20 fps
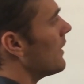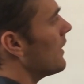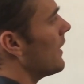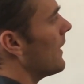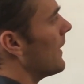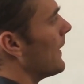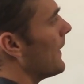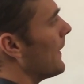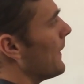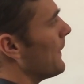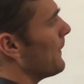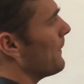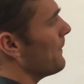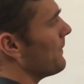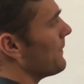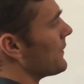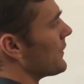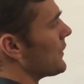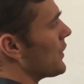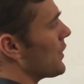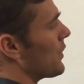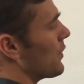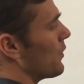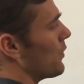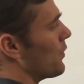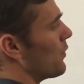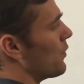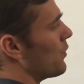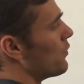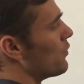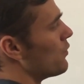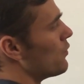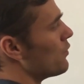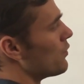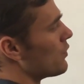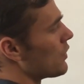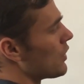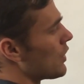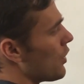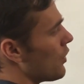Um, the
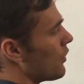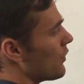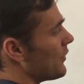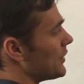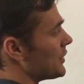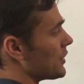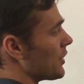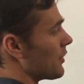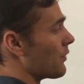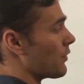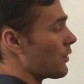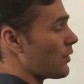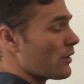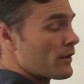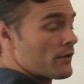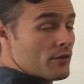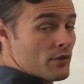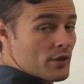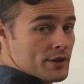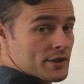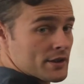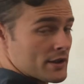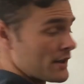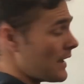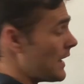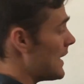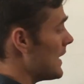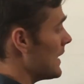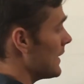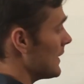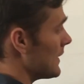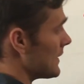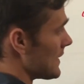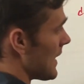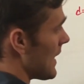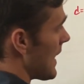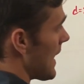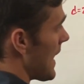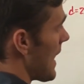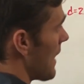coefficient of rolling friction is
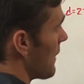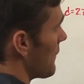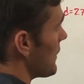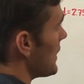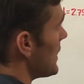half an